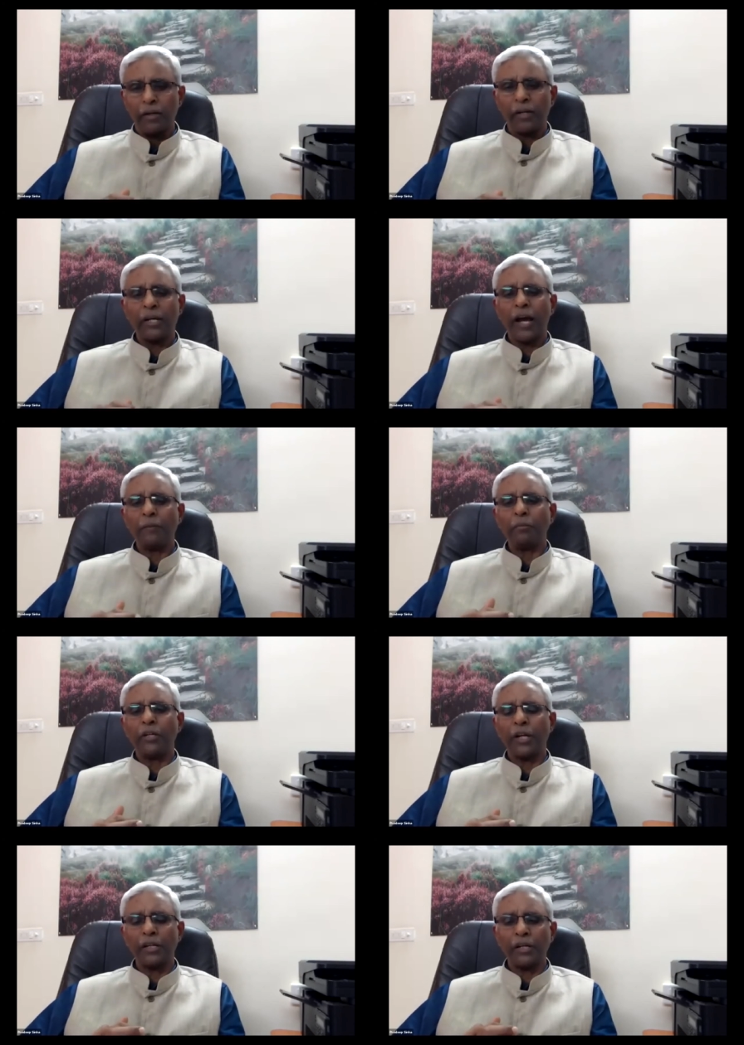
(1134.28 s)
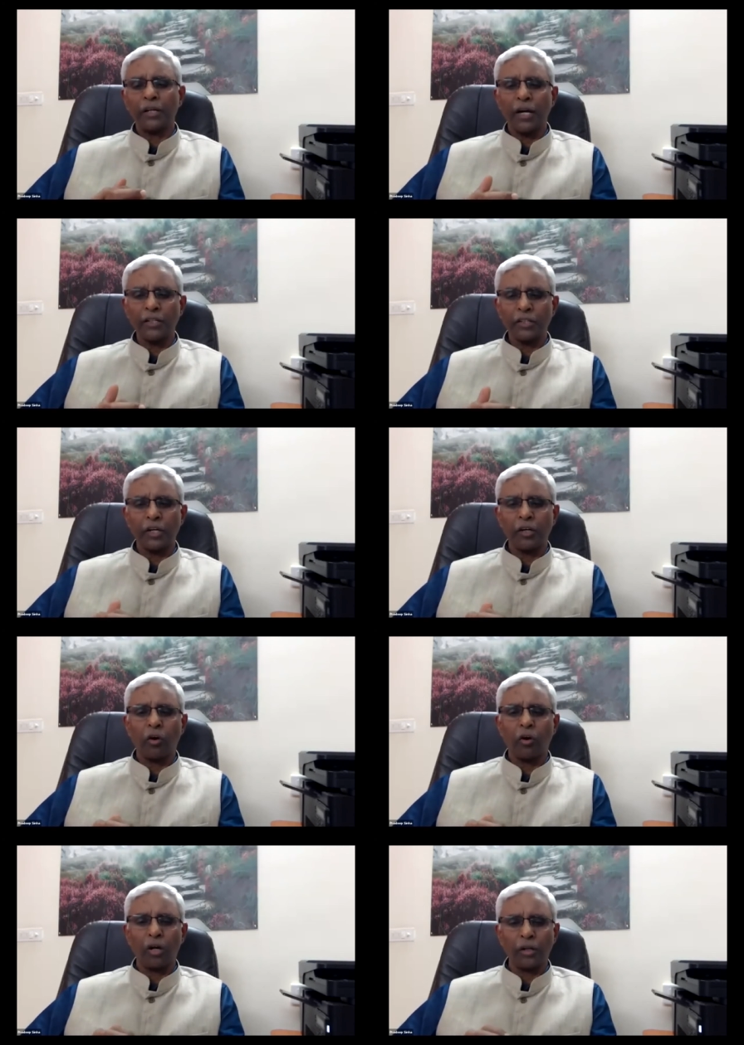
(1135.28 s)
it can be telecasted
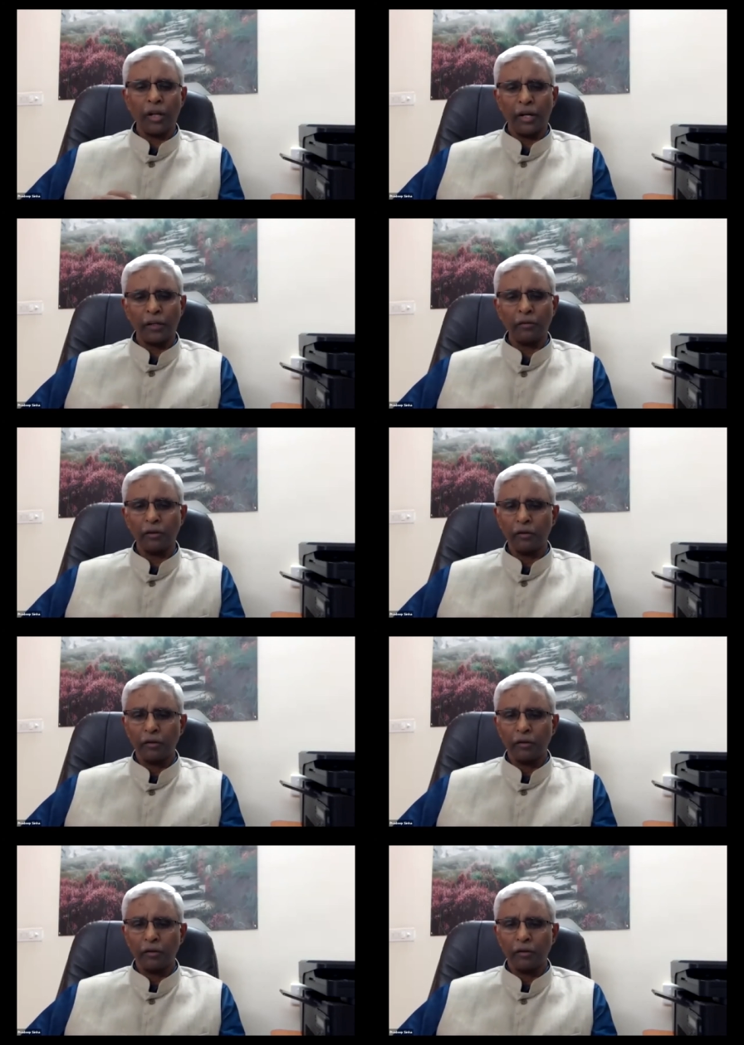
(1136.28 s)
online